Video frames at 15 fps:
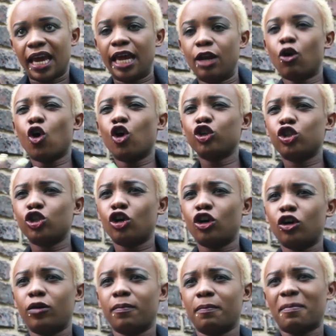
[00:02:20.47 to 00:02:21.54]
and
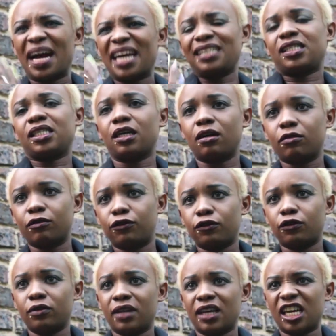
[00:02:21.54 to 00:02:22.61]
also myself
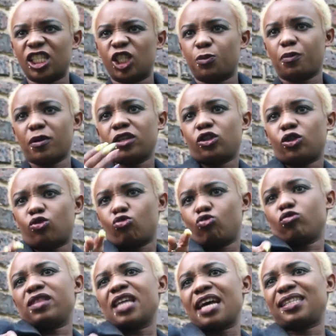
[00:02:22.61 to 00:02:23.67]
expressed
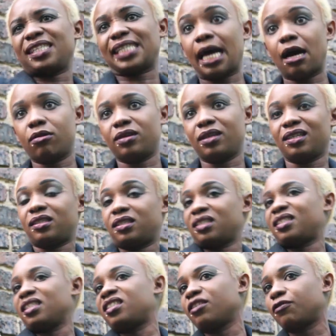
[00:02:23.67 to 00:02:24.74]
through that sound. It's,
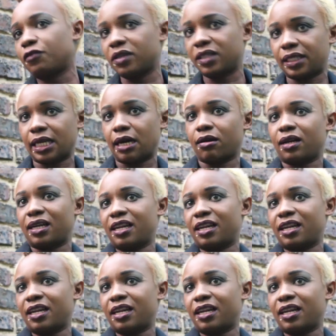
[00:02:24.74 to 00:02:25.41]
it's a different sound.